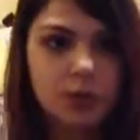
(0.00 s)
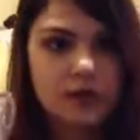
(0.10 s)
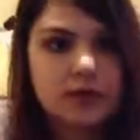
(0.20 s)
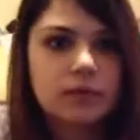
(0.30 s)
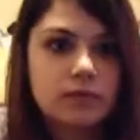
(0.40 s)

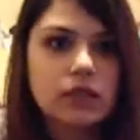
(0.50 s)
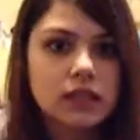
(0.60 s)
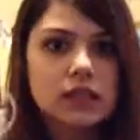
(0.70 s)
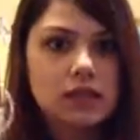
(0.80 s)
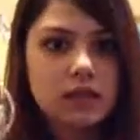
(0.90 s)
really,
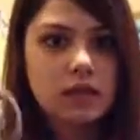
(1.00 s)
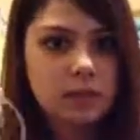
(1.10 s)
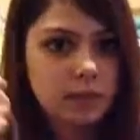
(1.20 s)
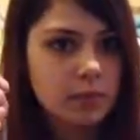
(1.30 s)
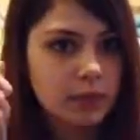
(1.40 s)
this is
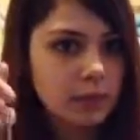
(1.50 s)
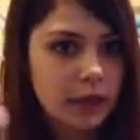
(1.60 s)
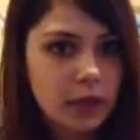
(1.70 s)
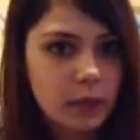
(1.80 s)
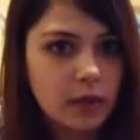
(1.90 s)
the
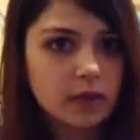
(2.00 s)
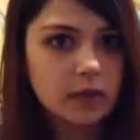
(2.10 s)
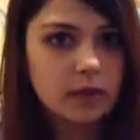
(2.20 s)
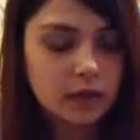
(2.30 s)
main one.